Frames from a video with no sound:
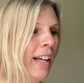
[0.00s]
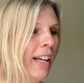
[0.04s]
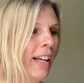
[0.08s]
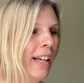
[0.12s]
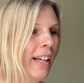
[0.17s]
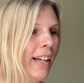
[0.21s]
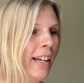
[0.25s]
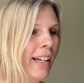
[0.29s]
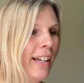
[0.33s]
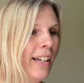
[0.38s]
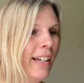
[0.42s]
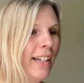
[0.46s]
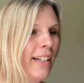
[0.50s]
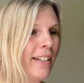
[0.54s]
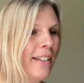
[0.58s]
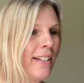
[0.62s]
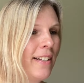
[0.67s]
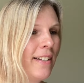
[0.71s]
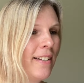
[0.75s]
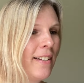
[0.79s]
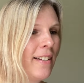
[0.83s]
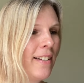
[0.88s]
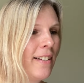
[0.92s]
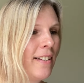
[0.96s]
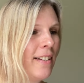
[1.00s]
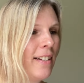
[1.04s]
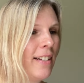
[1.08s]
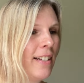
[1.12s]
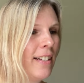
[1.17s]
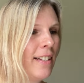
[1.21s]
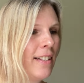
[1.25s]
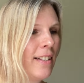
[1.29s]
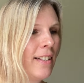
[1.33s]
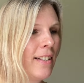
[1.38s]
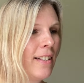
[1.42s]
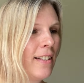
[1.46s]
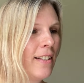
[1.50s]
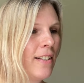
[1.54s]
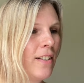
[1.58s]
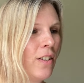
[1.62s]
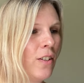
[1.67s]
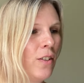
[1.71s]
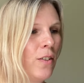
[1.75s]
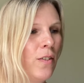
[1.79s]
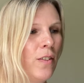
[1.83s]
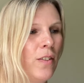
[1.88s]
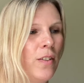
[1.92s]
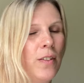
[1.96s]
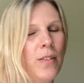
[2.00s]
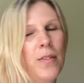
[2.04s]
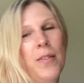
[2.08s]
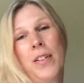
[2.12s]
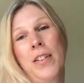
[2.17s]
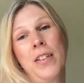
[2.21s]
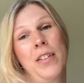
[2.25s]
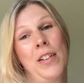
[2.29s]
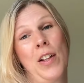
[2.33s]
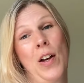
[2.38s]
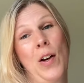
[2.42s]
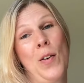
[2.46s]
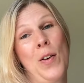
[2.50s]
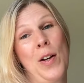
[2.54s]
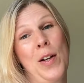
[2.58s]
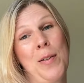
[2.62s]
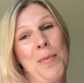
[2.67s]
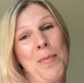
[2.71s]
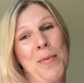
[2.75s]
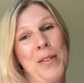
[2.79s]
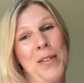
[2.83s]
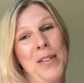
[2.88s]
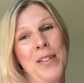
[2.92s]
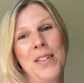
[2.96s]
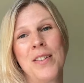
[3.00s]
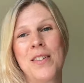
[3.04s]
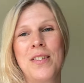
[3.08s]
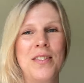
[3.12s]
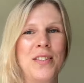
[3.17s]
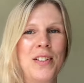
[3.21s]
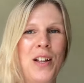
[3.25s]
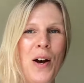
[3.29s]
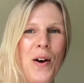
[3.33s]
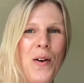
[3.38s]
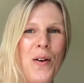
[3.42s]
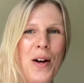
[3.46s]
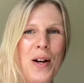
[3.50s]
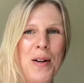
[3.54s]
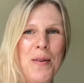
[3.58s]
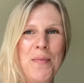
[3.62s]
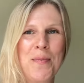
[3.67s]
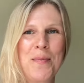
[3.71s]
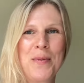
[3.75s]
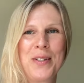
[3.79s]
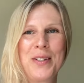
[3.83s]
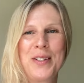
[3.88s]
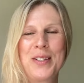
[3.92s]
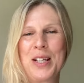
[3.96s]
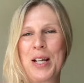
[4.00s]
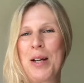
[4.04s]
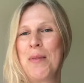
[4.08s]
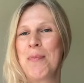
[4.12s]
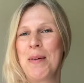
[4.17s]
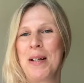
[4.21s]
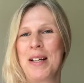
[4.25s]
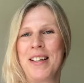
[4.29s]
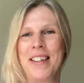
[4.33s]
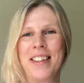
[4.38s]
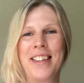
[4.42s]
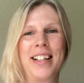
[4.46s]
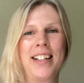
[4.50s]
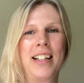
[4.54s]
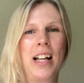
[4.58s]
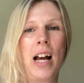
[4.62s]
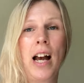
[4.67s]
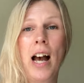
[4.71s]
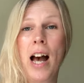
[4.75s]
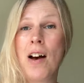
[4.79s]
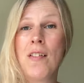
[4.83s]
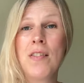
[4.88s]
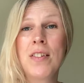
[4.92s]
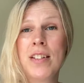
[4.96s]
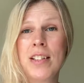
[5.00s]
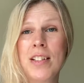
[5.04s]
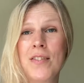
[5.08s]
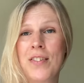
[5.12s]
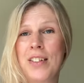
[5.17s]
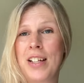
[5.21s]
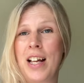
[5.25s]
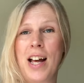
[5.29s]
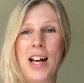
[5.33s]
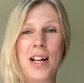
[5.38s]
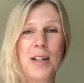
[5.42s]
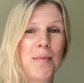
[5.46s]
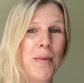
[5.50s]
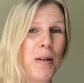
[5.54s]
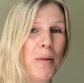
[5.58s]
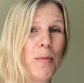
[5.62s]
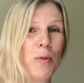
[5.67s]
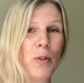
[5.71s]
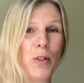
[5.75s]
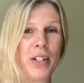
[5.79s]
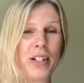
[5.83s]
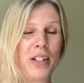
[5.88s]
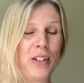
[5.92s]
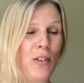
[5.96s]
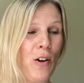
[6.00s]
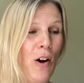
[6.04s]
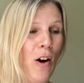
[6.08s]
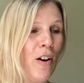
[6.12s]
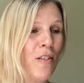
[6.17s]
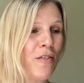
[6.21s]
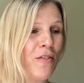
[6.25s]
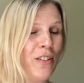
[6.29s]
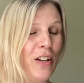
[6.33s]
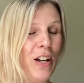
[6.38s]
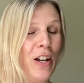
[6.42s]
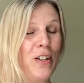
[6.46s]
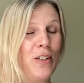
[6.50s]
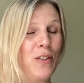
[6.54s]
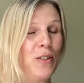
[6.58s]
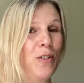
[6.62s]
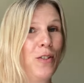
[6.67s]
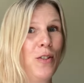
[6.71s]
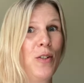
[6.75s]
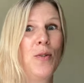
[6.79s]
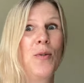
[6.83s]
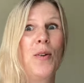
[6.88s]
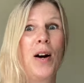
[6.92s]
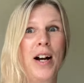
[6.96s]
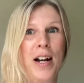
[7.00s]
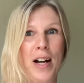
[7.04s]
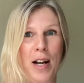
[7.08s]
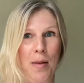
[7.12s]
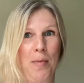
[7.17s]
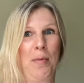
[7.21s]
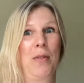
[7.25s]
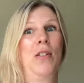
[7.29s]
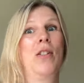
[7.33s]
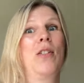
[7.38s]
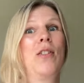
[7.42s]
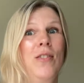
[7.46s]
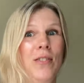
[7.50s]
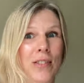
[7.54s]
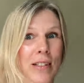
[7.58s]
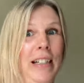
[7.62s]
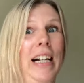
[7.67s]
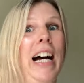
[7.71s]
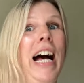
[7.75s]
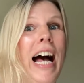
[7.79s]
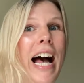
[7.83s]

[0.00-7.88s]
This is knit. Now I'm skipping things. I haven't even had my morning coffee. I don't know why I'm so.